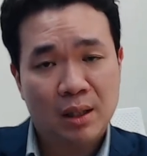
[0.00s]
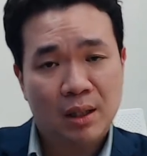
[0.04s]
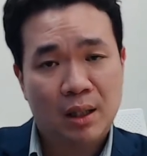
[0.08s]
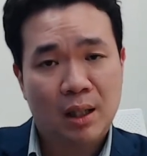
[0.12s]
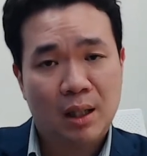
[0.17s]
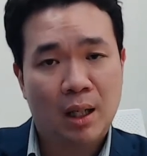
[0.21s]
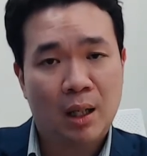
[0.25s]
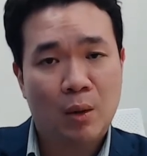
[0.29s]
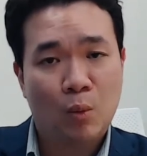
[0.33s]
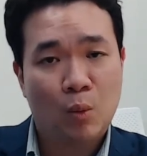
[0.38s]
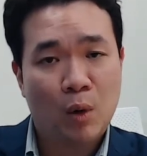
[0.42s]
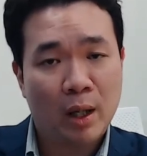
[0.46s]

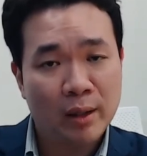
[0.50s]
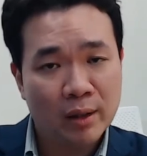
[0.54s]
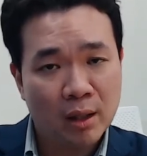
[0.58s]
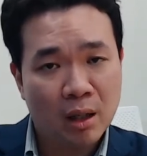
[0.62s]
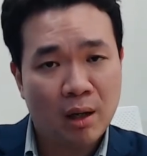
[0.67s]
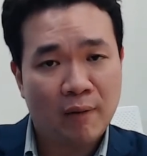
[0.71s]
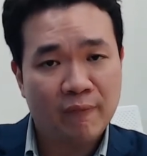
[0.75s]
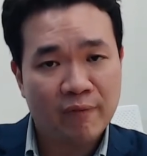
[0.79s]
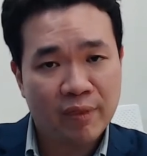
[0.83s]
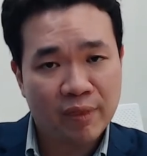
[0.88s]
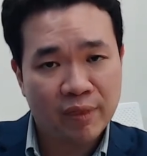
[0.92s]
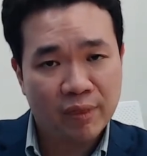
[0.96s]
one
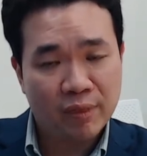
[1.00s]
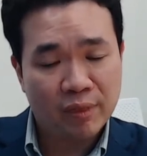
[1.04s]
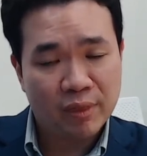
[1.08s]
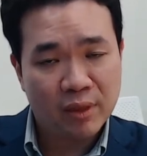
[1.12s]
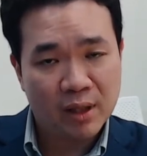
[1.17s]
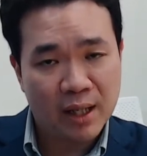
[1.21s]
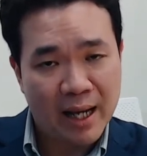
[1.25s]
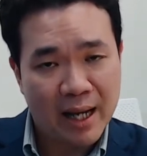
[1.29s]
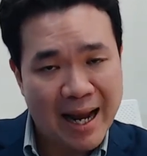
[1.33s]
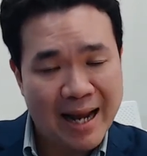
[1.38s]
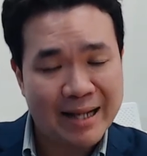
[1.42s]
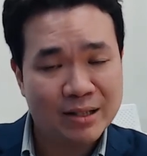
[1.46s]
of
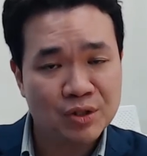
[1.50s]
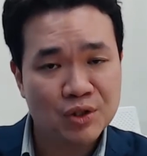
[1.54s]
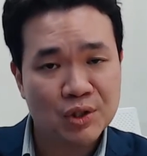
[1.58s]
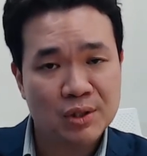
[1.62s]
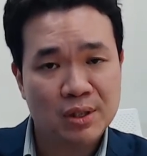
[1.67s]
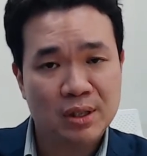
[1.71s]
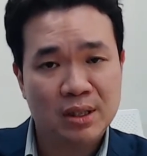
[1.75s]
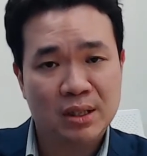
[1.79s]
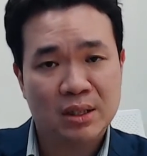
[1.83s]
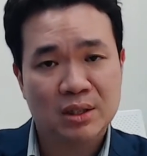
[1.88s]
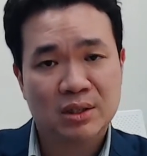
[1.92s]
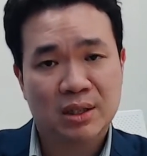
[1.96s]
the
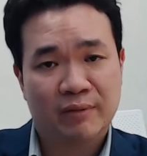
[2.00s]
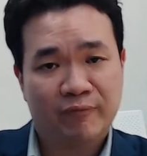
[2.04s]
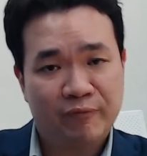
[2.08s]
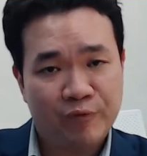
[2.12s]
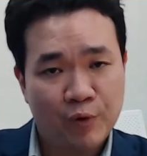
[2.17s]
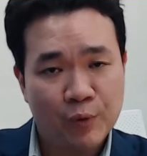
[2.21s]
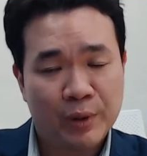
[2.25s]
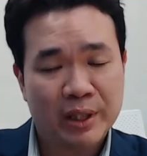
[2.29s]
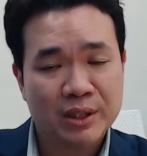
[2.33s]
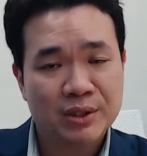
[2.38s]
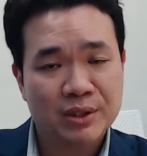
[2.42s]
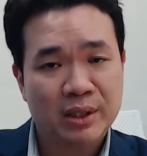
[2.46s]
entities are
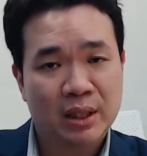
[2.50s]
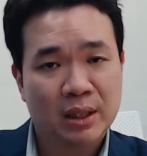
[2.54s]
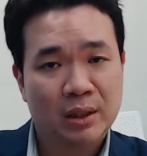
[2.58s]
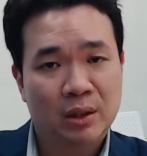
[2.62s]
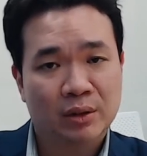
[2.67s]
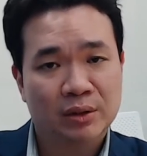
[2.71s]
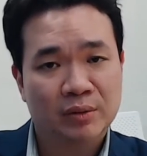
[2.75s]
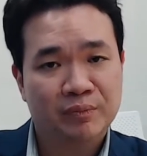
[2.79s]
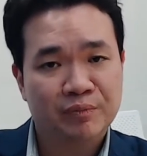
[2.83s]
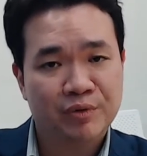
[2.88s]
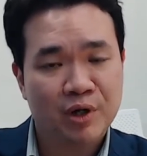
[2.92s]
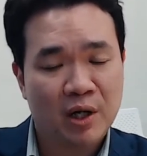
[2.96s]
focusing
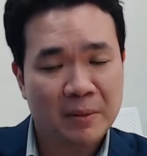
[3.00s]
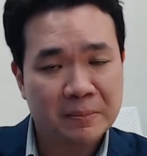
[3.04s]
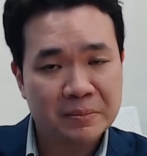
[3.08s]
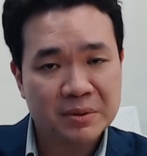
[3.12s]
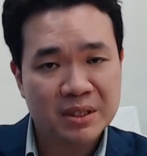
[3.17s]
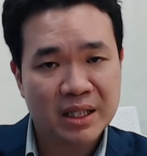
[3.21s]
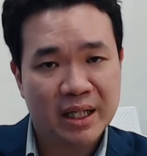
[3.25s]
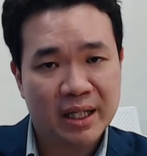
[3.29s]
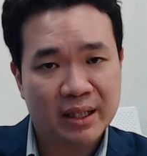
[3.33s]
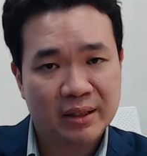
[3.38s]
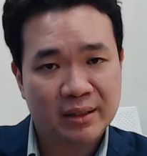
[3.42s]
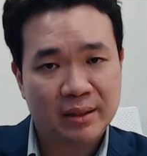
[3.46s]
on the prop
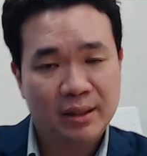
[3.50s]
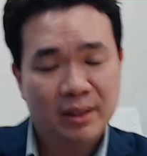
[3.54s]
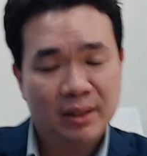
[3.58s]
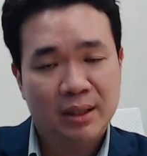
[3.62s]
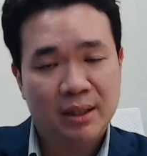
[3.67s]
tech